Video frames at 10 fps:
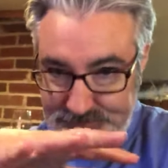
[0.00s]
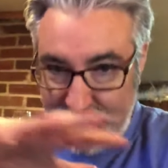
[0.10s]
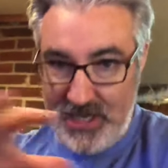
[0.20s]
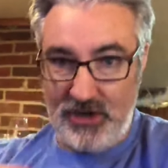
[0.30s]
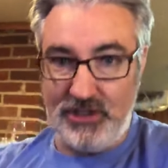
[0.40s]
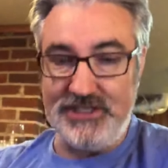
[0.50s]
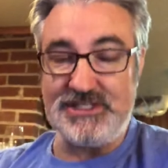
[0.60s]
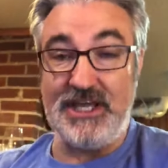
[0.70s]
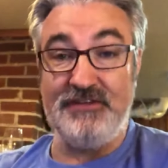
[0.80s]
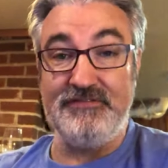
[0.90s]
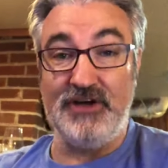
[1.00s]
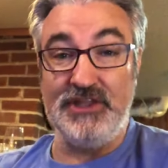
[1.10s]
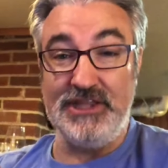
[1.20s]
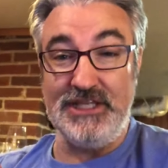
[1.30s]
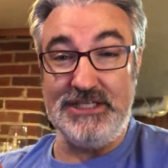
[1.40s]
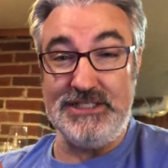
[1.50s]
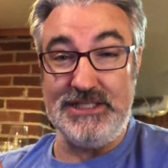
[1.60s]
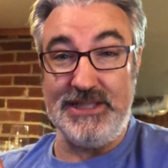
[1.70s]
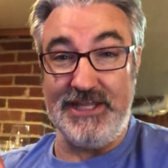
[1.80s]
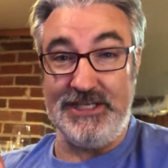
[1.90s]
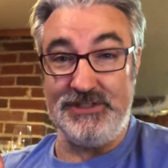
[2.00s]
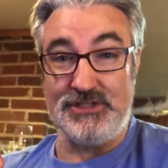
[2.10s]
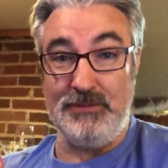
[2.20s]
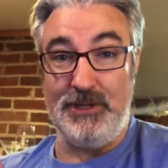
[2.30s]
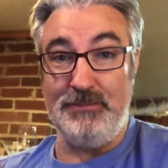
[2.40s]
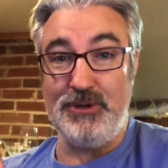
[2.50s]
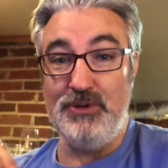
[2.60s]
get all these kind of fun little things coming up.